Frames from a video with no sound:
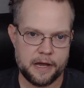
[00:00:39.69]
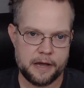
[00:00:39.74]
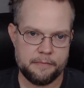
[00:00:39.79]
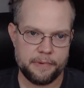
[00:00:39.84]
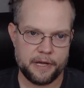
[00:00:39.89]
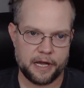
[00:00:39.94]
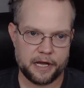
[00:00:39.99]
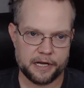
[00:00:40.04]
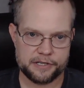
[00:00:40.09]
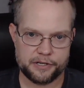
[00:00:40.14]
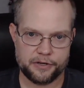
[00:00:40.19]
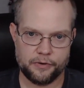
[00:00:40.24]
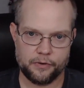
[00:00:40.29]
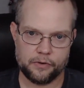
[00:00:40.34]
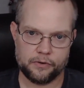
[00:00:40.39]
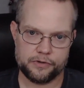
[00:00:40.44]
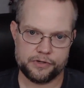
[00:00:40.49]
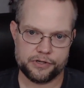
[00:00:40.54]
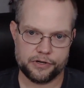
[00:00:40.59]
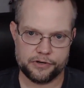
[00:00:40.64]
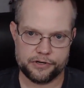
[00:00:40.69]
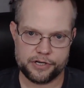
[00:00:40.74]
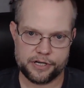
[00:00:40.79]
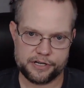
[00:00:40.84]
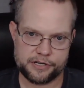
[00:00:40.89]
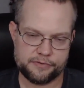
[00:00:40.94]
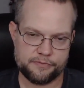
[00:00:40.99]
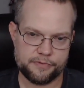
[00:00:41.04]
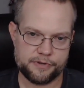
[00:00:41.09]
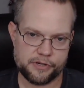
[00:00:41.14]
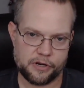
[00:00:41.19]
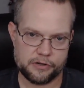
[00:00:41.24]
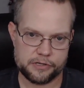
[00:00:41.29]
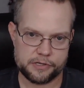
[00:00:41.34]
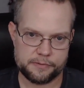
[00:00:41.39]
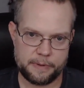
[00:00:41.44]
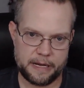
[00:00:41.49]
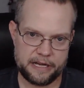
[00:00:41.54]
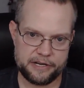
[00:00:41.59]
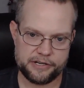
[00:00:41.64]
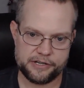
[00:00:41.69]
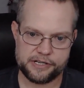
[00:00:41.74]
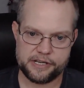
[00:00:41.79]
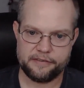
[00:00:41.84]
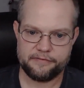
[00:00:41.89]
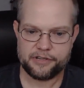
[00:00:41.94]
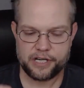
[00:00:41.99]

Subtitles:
because Google's search engine results pages have